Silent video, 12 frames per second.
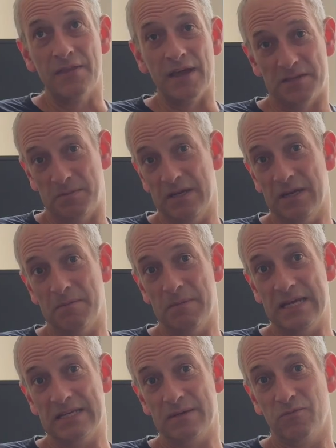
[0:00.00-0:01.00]
That's been an
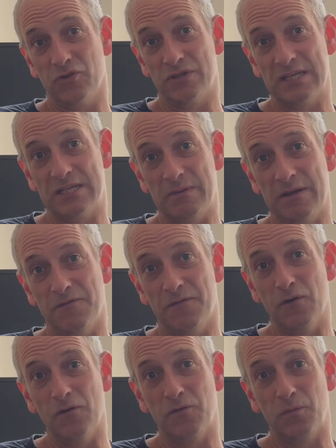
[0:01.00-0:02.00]
amazing project to be
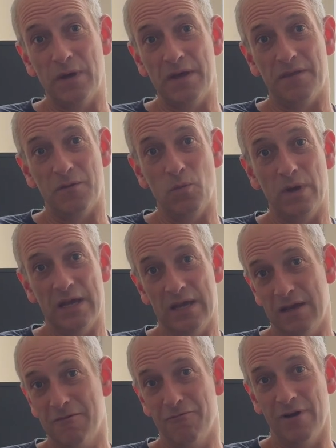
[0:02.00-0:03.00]
involved with, and
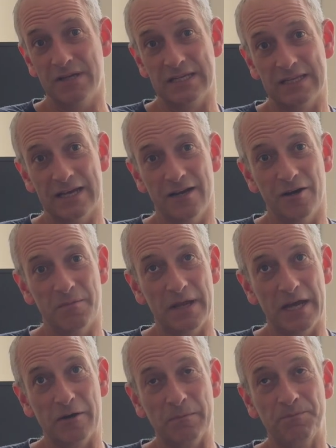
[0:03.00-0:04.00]
we're writing that up
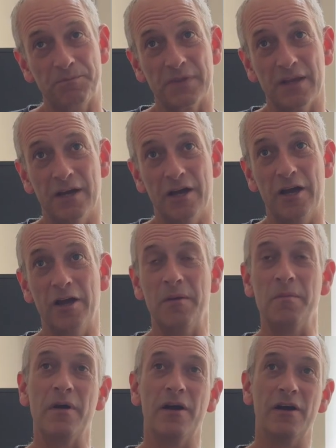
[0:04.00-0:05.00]
now.
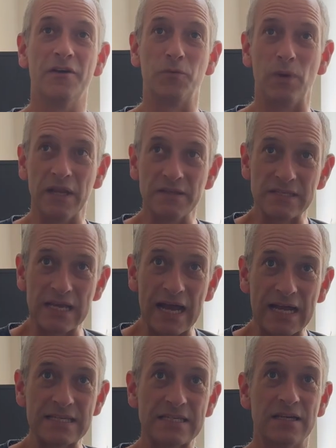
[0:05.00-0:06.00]
As well as
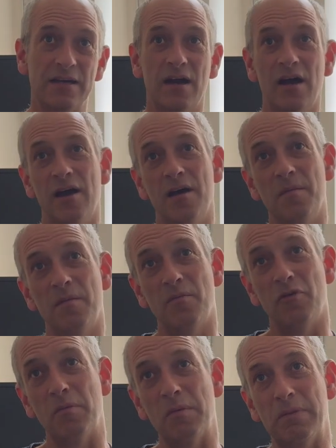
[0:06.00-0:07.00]
that,
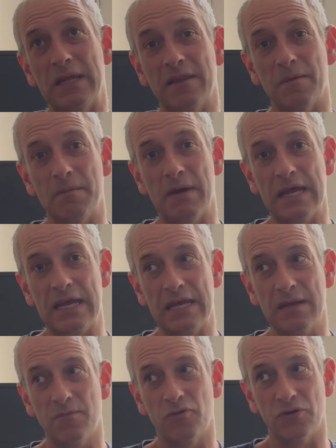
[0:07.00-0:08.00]
probably the
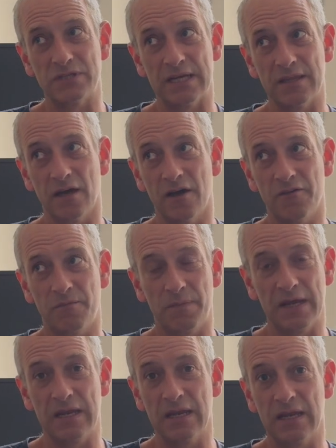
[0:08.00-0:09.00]
main project that I've
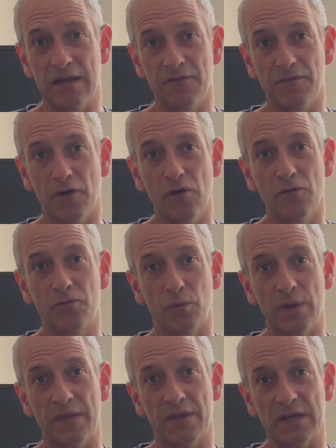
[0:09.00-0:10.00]
been involved
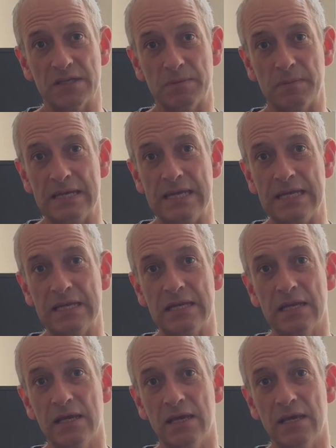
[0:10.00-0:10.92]
with has been